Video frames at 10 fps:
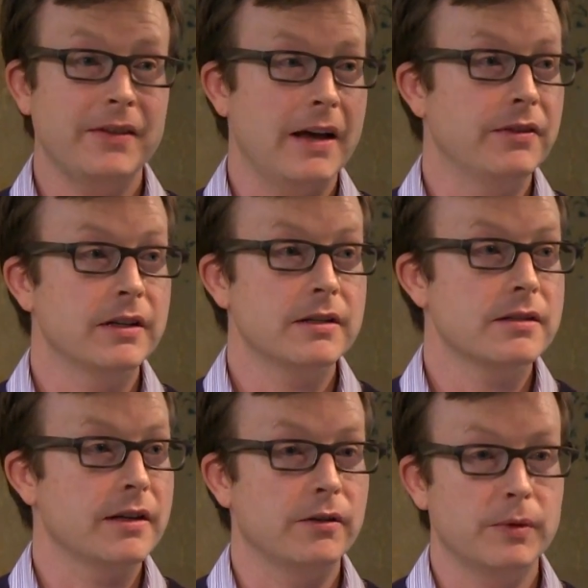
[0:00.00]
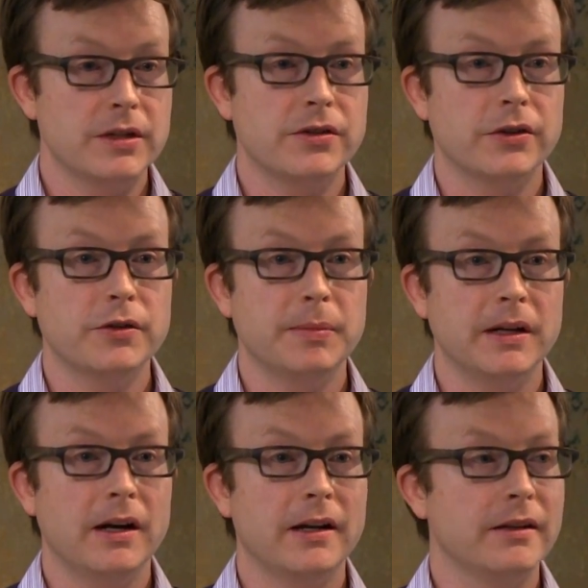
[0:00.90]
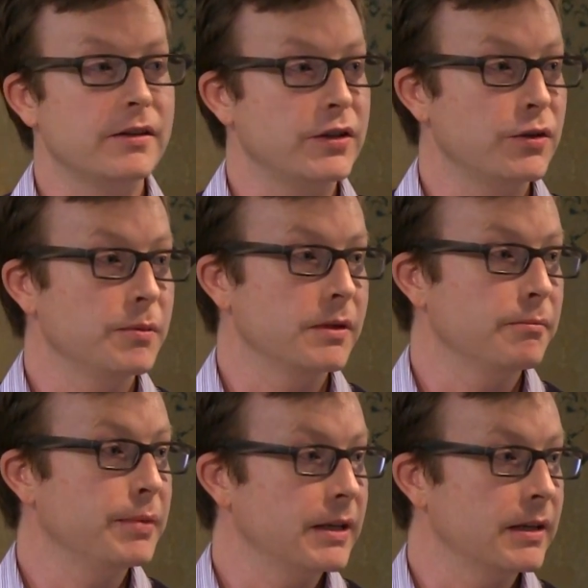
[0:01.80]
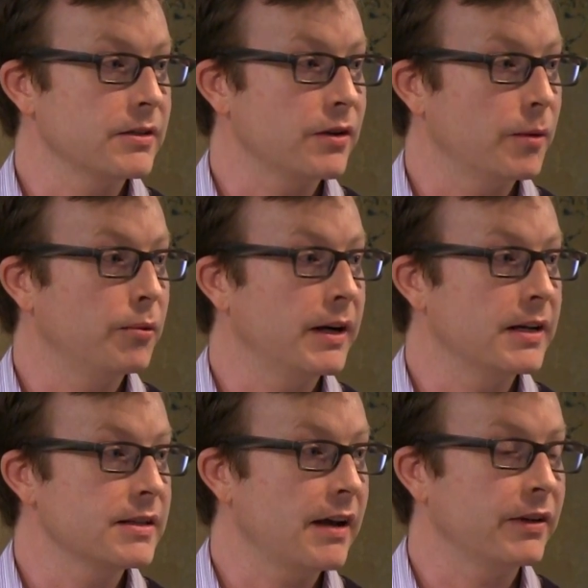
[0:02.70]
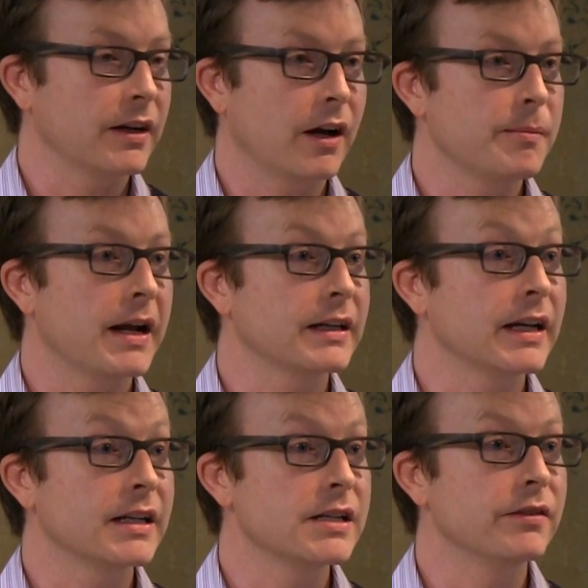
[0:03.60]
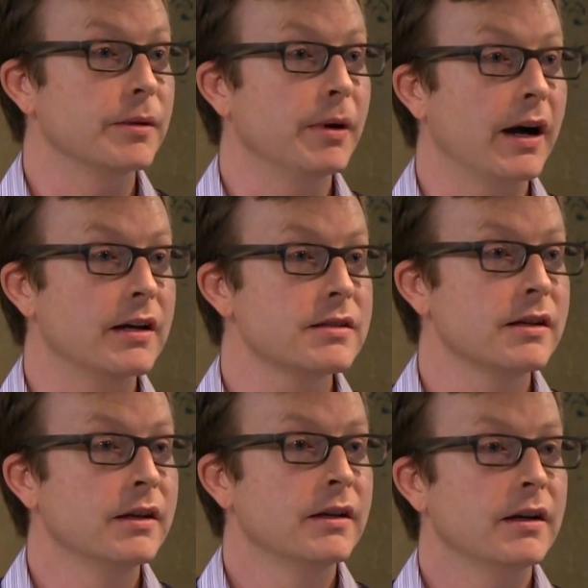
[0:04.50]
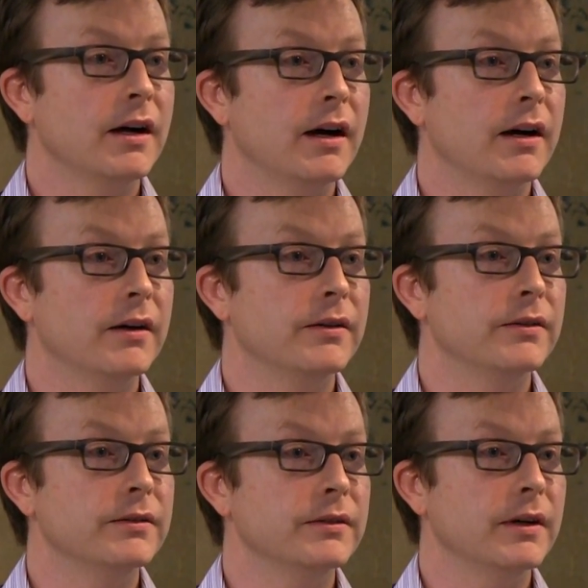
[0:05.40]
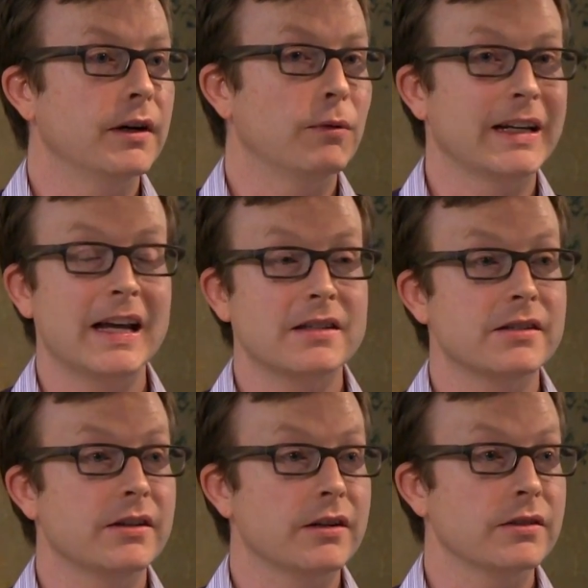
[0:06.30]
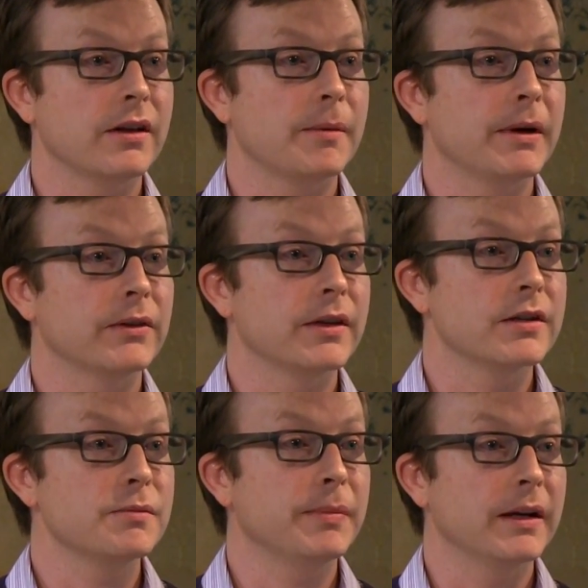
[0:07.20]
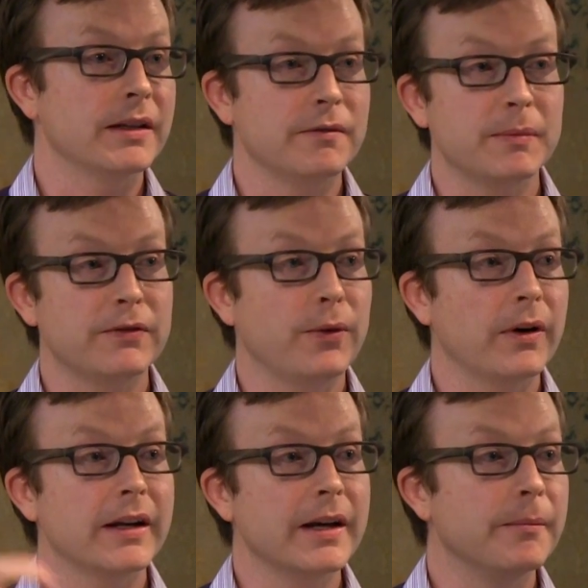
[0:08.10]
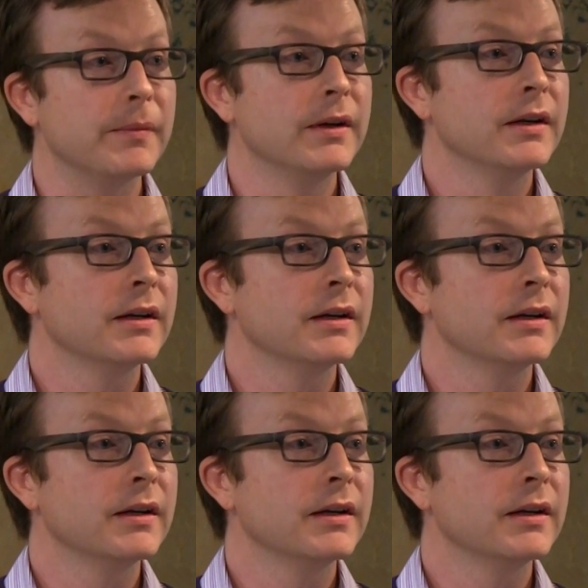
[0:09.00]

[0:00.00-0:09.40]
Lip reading: evidence and research behind human beings and our brains having an automatic negativity bias. Rick Hansen talks a lot about this, but even before him,